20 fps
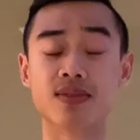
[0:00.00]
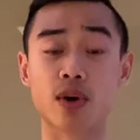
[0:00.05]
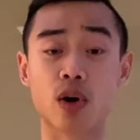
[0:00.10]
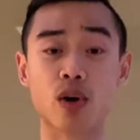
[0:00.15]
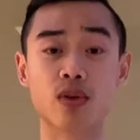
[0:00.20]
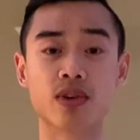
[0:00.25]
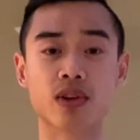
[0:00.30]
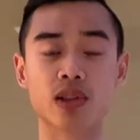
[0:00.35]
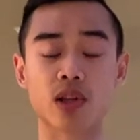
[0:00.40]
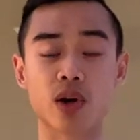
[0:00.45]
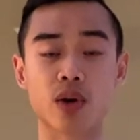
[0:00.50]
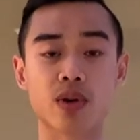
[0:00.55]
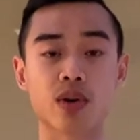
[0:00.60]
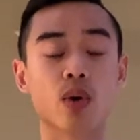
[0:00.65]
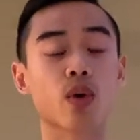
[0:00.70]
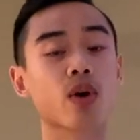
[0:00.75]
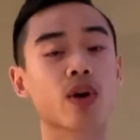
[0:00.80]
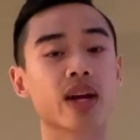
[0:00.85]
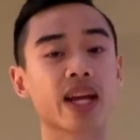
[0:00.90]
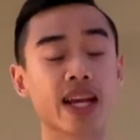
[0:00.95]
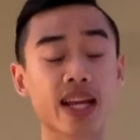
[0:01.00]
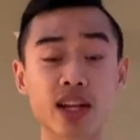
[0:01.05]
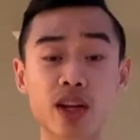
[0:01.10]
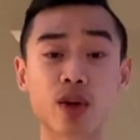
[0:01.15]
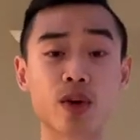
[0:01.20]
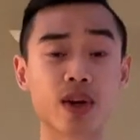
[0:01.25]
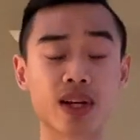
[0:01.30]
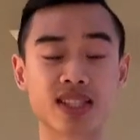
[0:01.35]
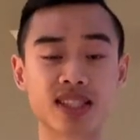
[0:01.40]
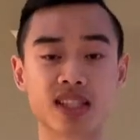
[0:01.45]
overload or
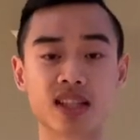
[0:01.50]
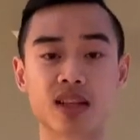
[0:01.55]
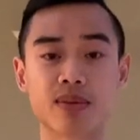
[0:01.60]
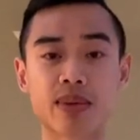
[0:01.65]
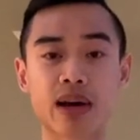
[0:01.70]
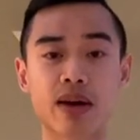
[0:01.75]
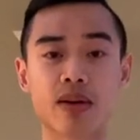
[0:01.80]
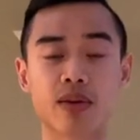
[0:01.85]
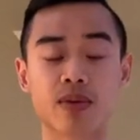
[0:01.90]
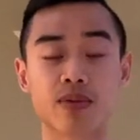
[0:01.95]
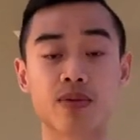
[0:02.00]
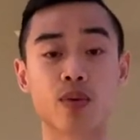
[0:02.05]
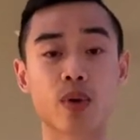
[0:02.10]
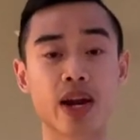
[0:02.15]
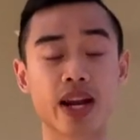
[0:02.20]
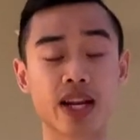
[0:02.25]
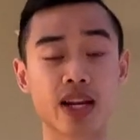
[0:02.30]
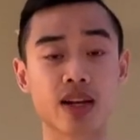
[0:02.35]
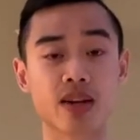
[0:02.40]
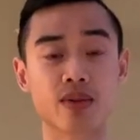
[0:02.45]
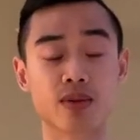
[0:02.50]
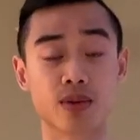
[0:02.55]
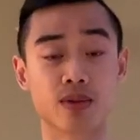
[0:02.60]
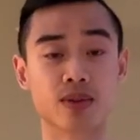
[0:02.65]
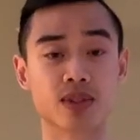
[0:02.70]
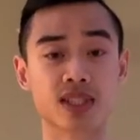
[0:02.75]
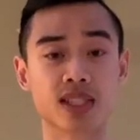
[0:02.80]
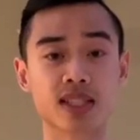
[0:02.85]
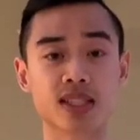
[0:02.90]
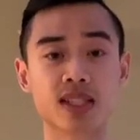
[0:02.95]
increasing the amount of weight or
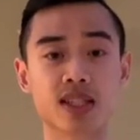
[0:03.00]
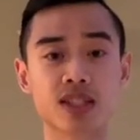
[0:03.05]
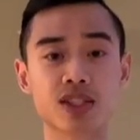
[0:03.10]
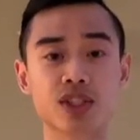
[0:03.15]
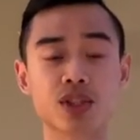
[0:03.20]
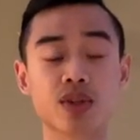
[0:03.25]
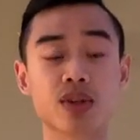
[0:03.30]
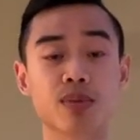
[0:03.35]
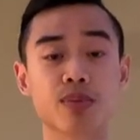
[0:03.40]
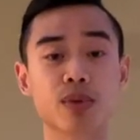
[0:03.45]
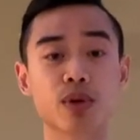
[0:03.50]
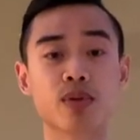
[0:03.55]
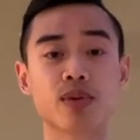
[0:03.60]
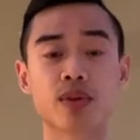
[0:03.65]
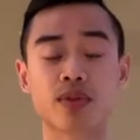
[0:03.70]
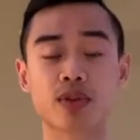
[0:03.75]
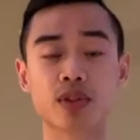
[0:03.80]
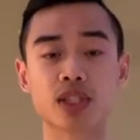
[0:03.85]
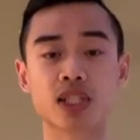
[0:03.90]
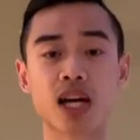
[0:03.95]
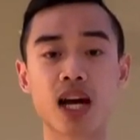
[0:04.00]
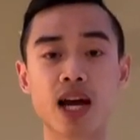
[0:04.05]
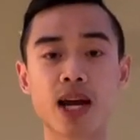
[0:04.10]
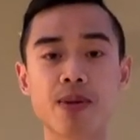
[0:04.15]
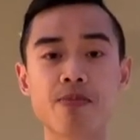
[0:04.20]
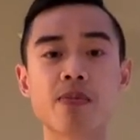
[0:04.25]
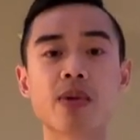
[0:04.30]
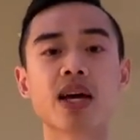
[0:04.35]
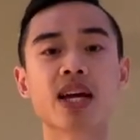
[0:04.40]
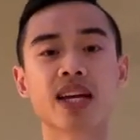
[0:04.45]
resistance you can move over
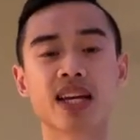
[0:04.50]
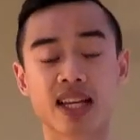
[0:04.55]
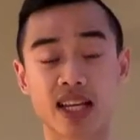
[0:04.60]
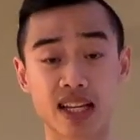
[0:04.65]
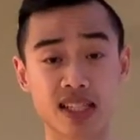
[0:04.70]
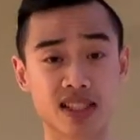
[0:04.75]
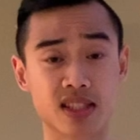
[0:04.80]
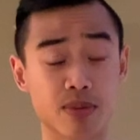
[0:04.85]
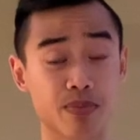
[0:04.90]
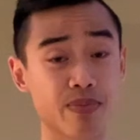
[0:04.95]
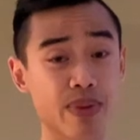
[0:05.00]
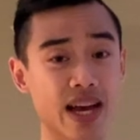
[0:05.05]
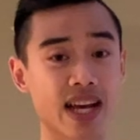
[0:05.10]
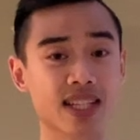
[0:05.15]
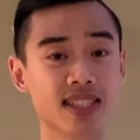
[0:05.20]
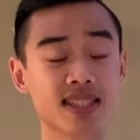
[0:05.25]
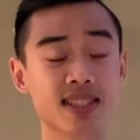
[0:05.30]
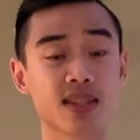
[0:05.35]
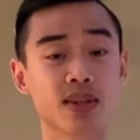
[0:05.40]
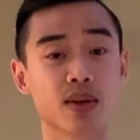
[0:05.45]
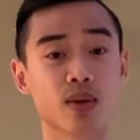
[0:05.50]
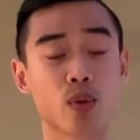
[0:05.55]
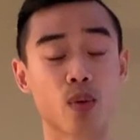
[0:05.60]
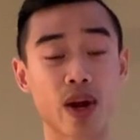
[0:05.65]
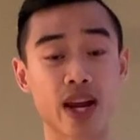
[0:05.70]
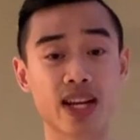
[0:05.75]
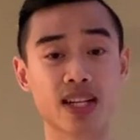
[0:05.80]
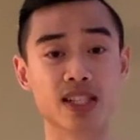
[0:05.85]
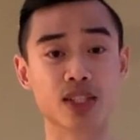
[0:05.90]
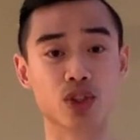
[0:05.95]
time is the best
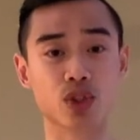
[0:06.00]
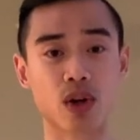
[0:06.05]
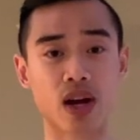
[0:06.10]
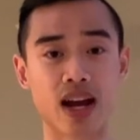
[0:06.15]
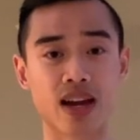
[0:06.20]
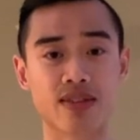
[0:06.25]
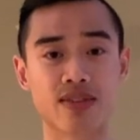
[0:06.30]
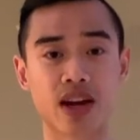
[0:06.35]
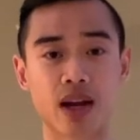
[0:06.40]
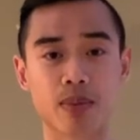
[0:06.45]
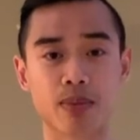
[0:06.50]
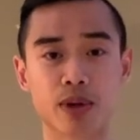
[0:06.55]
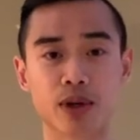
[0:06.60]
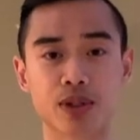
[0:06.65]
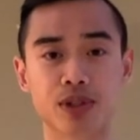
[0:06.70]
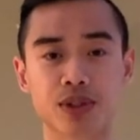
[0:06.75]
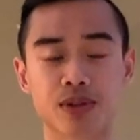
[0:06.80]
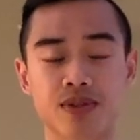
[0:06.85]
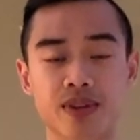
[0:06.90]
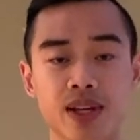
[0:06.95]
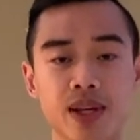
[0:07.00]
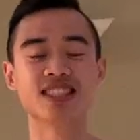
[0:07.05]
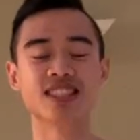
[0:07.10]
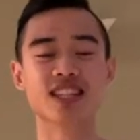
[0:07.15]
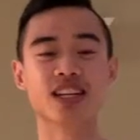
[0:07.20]
way to drive hypertrophy.